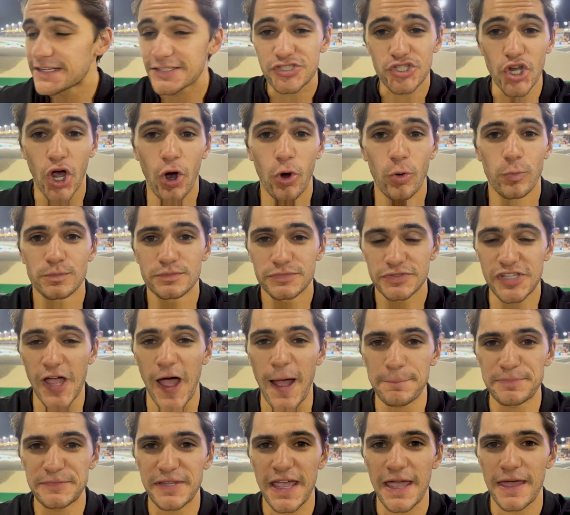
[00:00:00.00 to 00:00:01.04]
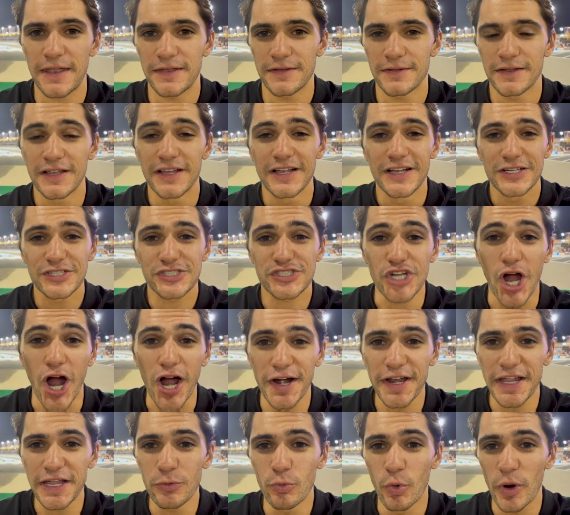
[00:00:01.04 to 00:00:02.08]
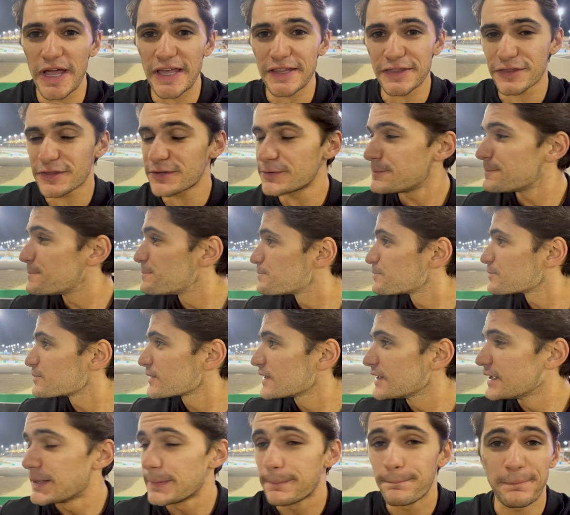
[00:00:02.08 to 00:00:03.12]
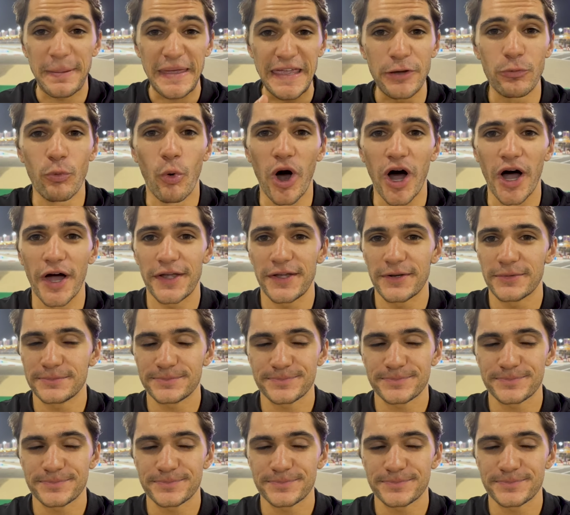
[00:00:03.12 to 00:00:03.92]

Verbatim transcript: So top ten, starting with P1,